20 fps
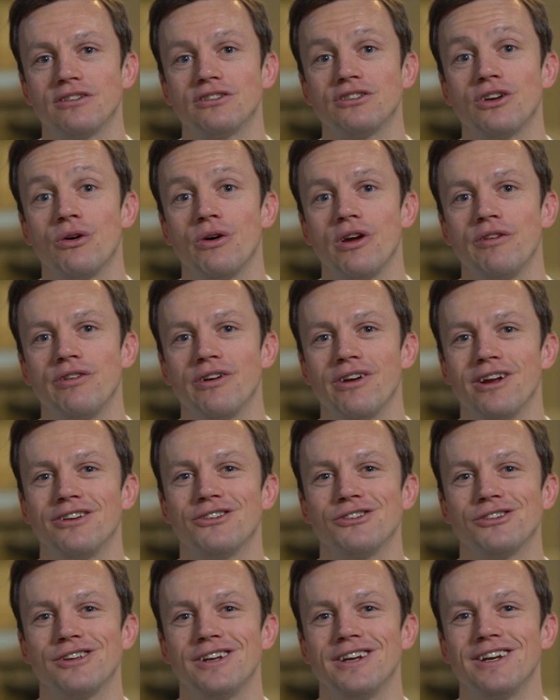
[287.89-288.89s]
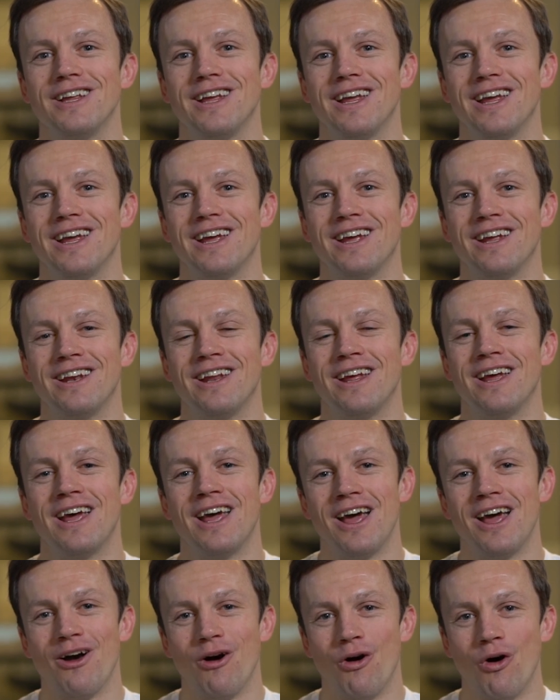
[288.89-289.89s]
So if you're interested in
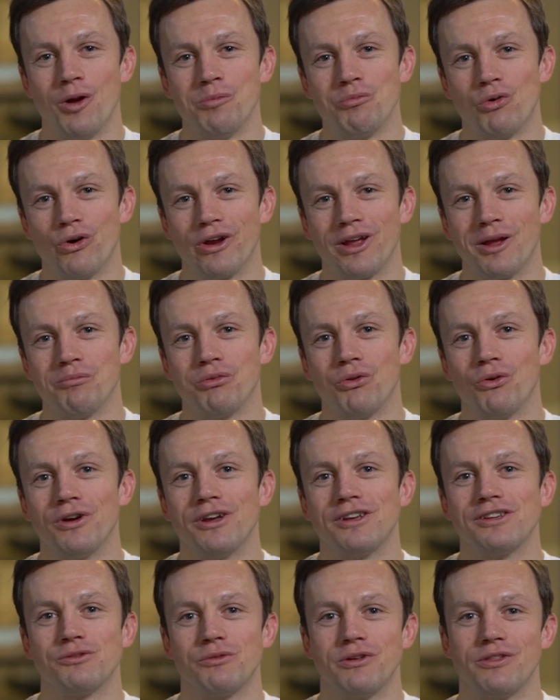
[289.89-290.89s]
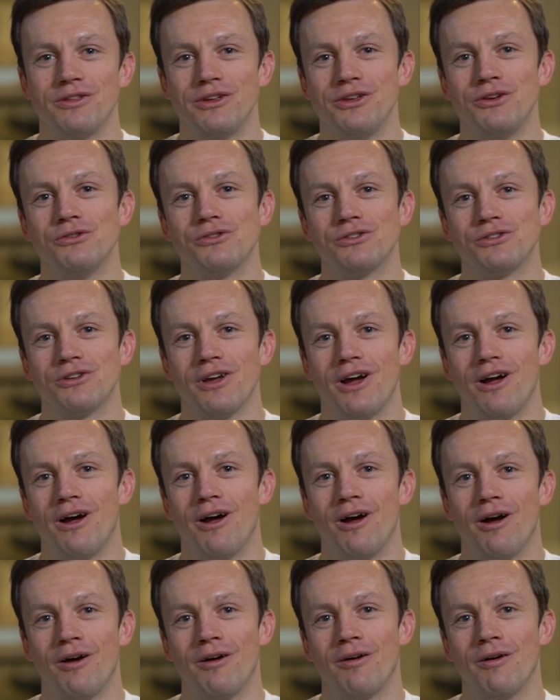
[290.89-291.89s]
onboarding employees with the use
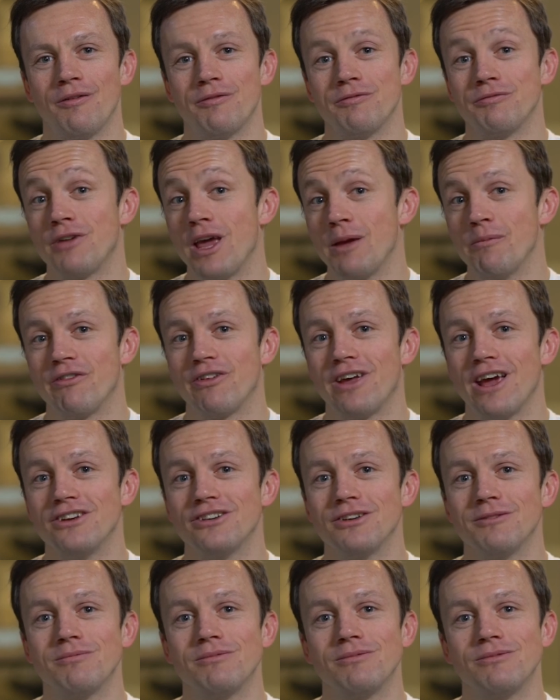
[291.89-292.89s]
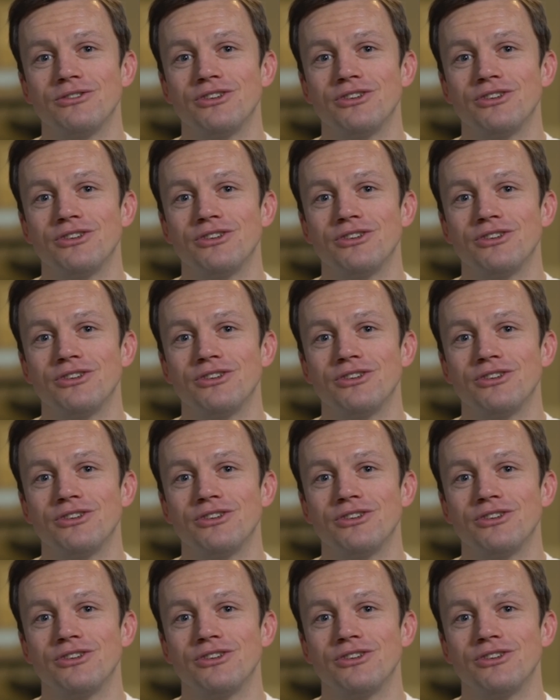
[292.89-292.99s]
of gamification,